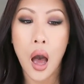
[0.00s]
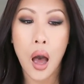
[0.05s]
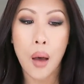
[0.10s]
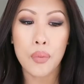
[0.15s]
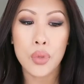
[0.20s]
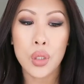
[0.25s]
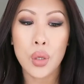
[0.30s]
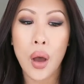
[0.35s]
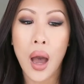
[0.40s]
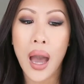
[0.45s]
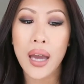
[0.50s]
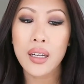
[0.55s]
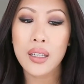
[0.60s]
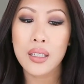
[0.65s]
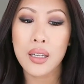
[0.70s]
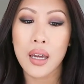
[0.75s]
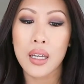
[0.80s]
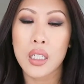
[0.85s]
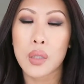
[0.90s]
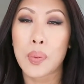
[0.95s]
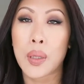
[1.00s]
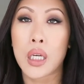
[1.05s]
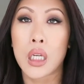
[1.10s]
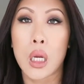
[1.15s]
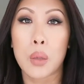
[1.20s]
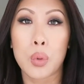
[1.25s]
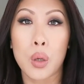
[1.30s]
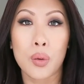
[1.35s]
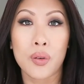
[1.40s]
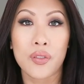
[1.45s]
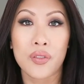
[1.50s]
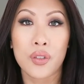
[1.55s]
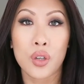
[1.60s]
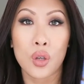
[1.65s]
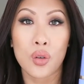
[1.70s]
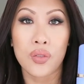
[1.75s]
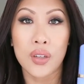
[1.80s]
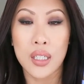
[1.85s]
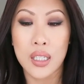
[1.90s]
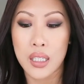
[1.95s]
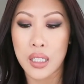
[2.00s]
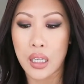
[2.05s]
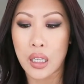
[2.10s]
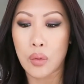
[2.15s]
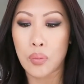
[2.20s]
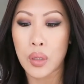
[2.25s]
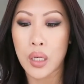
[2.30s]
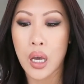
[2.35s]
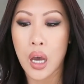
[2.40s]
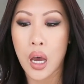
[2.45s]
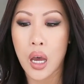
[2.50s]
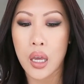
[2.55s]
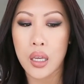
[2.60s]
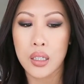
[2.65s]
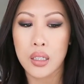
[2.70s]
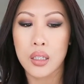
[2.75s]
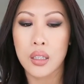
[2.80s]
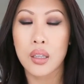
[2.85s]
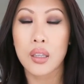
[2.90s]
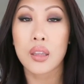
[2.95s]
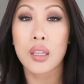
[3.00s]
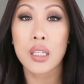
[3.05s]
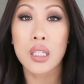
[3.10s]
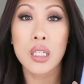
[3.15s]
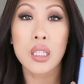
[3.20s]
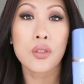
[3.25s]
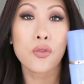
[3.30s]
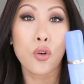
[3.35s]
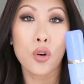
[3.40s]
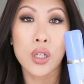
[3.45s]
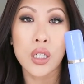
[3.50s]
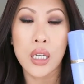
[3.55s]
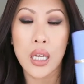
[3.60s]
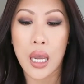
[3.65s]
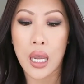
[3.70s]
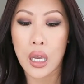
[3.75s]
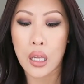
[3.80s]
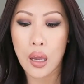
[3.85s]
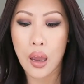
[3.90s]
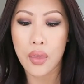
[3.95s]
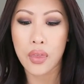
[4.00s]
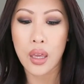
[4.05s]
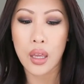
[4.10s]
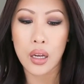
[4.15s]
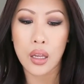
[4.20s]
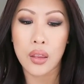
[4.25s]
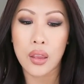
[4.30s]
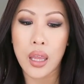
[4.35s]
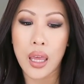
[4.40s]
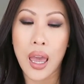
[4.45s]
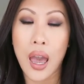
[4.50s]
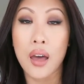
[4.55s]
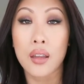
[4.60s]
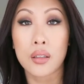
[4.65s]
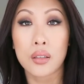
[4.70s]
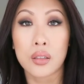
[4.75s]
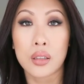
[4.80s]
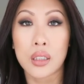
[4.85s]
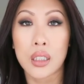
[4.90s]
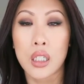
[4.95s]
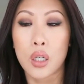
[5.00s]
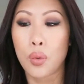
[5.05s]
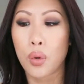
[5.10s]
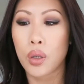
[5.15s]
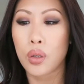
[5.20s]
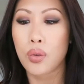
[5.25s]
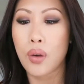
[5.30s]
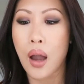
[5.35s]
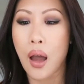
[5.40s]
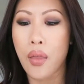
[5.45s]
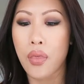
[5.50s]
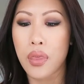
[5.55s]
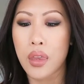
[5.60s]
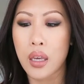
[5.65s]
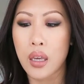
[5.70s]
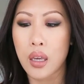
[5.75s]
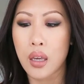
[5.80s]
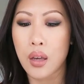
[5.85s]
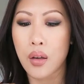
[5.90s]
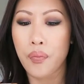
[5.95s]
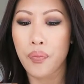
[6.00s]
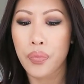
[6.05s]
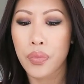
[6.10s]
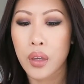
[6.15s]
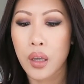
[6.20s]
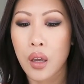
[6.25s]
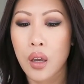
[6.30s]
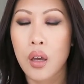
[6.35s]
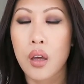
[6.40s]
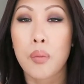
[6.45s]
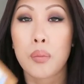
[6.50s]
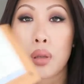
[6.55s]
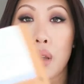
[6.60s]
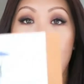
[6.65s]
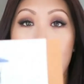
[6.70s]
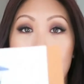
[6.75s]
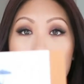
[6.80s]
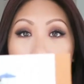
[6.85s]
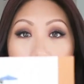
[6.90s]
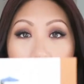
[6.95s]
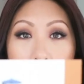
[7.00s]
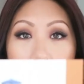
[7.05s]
Um, so I decided to pick it up off of QVC because this is 48 and then and they had a little deal where you got the blotting